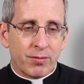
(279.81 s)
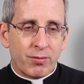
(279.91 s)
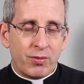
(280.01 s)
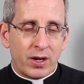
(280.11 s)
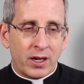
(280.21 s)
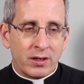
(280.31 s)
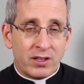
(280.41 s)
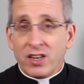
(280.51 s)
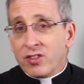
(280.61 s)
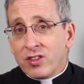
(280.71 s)
uh,
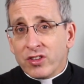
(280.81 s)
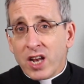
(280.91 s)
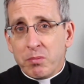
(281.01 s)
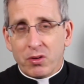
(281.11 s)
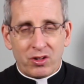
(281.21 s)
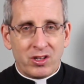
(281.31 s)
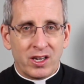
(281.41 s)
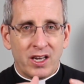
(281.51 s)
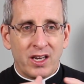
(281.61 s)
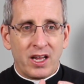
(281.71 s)
disassembled
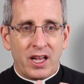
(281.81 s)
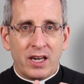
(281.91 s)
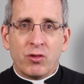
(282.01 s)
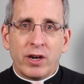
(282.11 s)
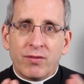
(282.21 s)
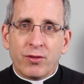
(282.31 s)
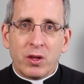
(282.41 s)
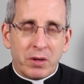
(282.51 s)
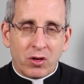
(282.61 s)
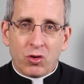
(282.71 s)
and created for
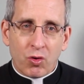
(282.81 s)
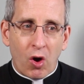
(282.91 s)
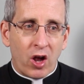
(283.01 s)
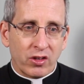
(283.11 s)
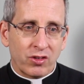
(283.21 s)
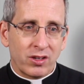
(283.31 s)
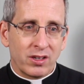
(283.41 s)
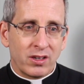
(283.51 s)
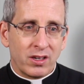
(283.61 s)
the bigger cross?